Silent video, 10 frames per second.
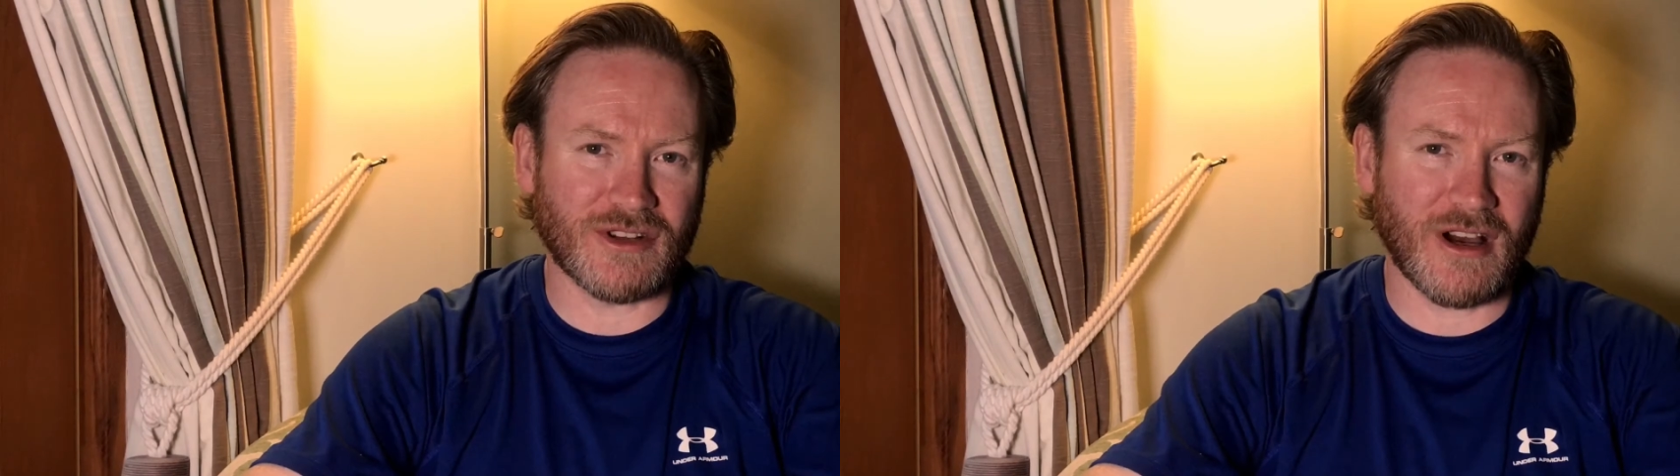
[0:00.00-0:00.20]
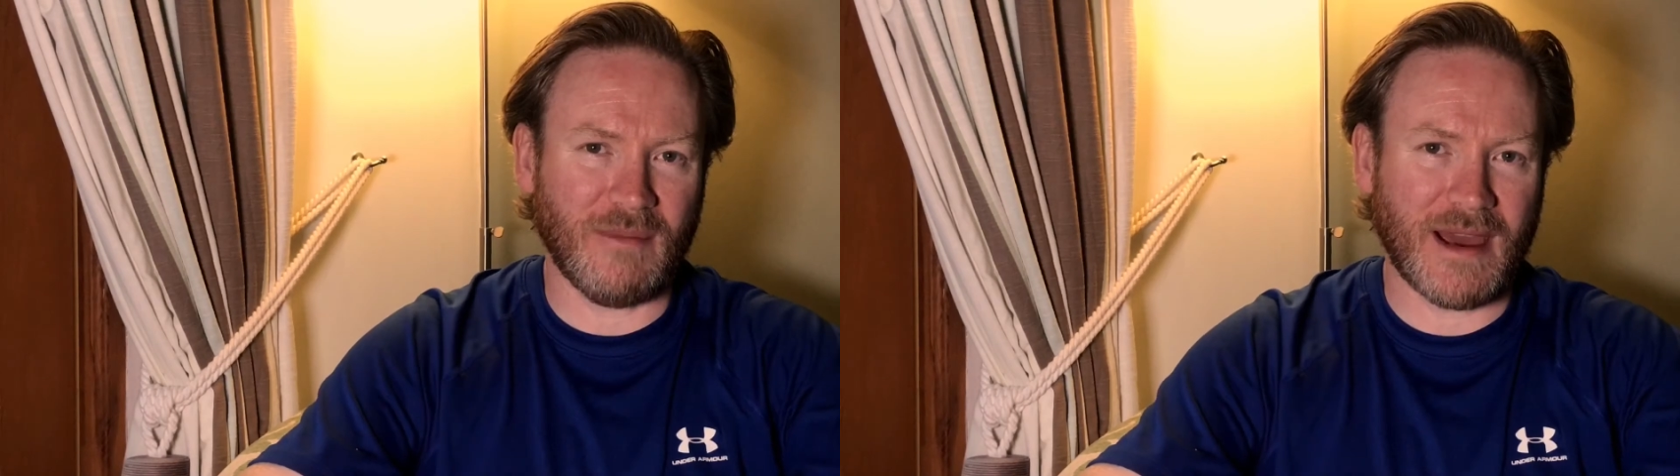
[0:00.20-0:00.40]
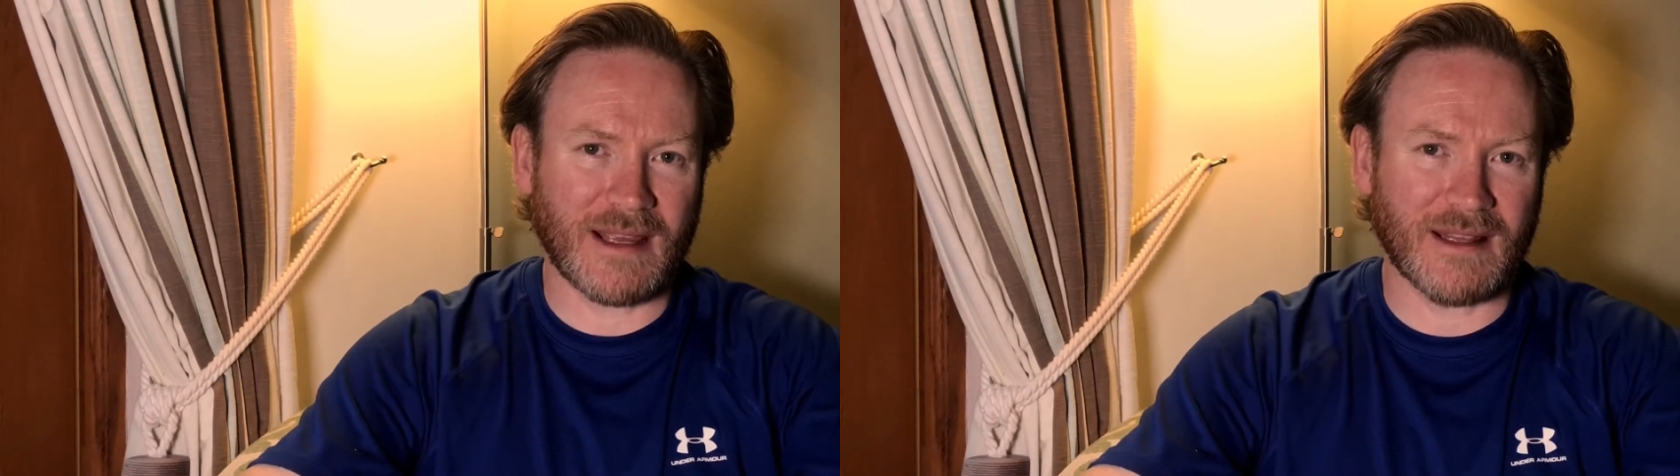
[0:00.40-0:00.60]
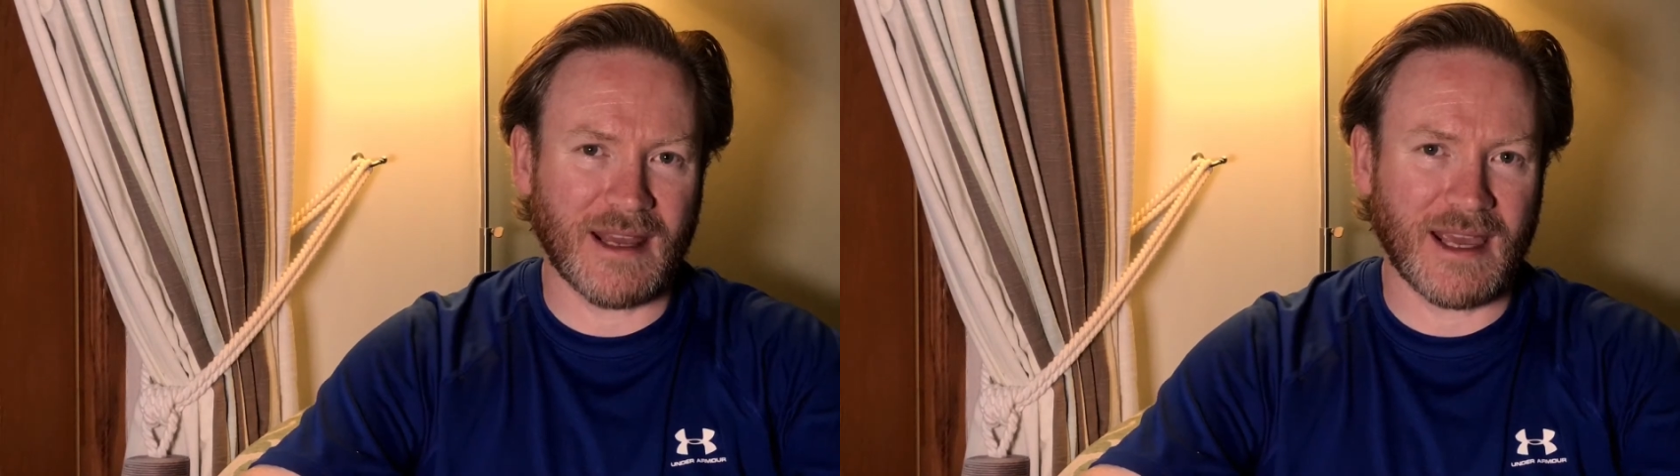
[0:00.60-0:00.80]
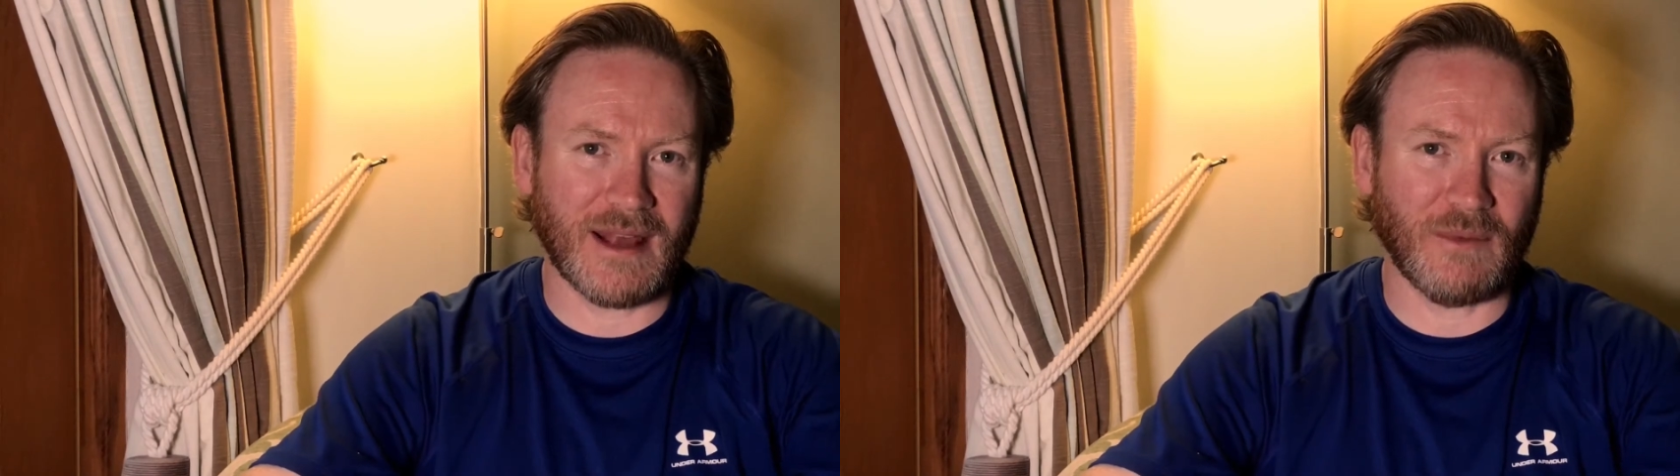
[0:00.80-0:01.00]
drawback that
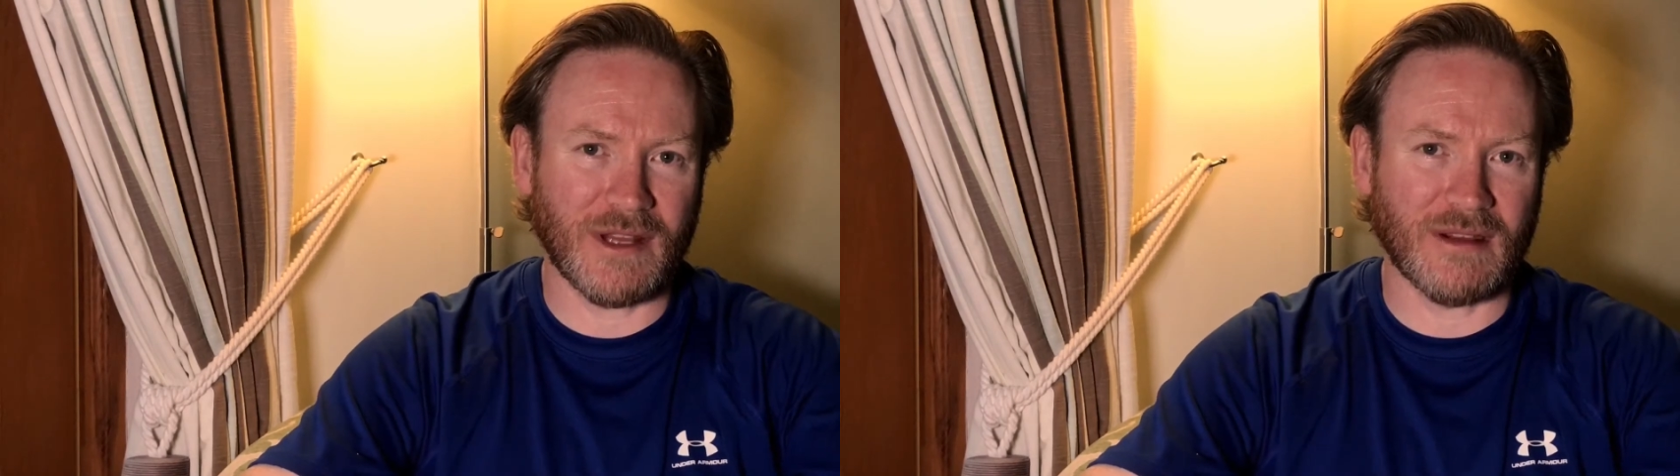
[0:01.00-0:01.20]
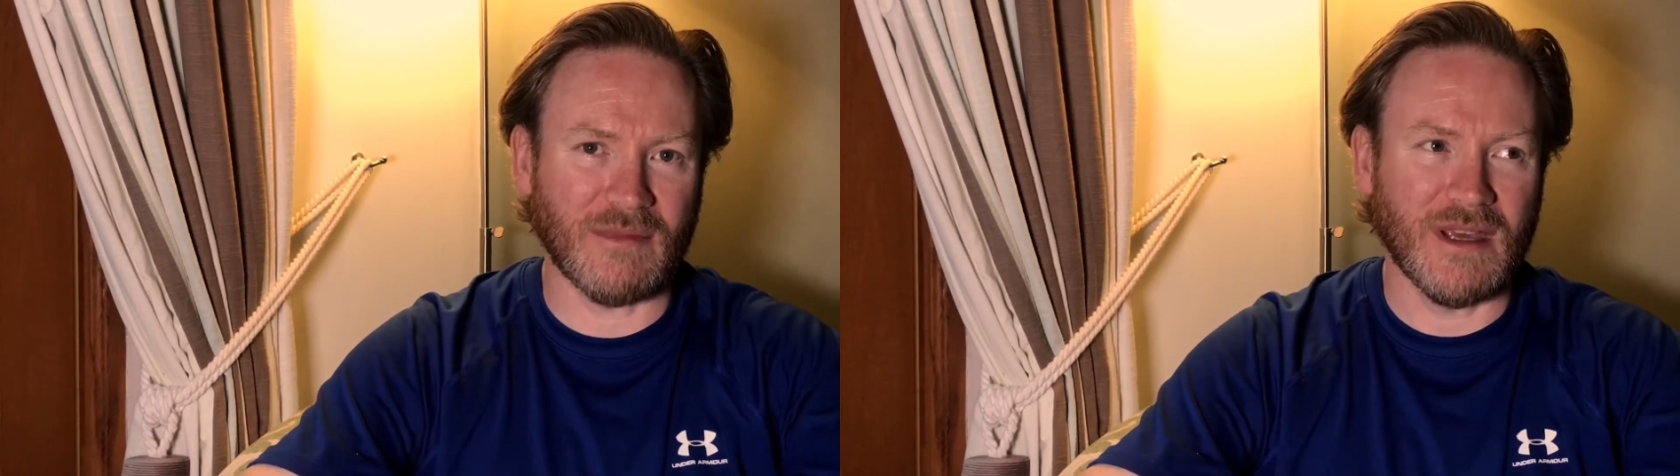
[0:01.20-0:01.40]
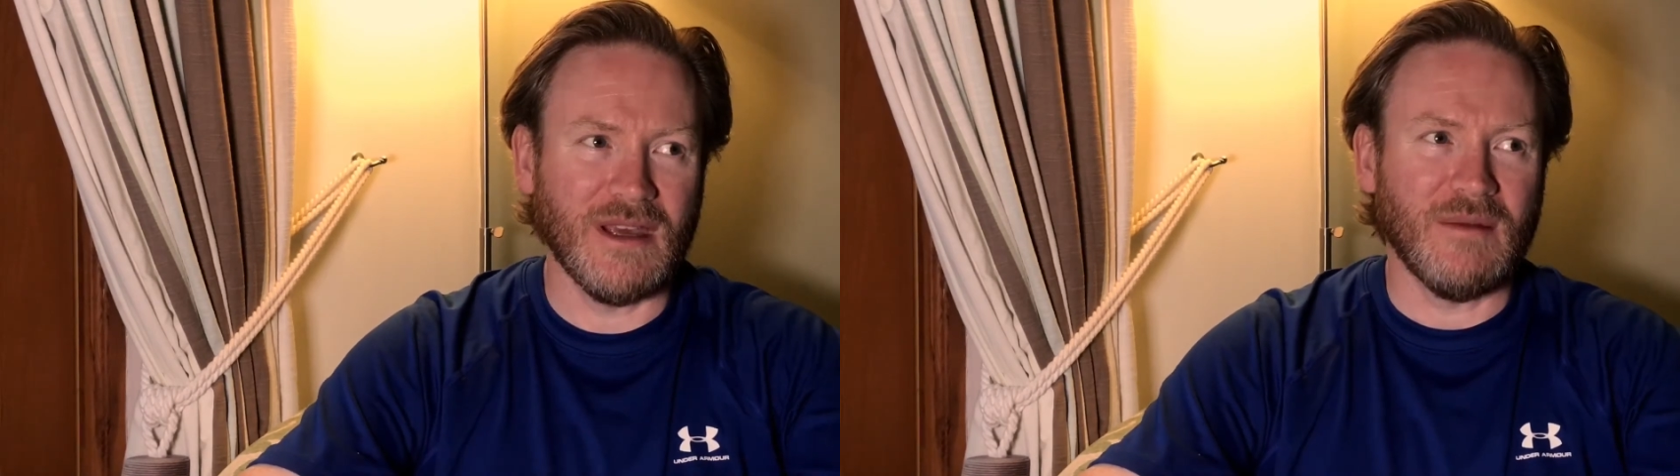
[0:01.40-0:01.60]
I get with them,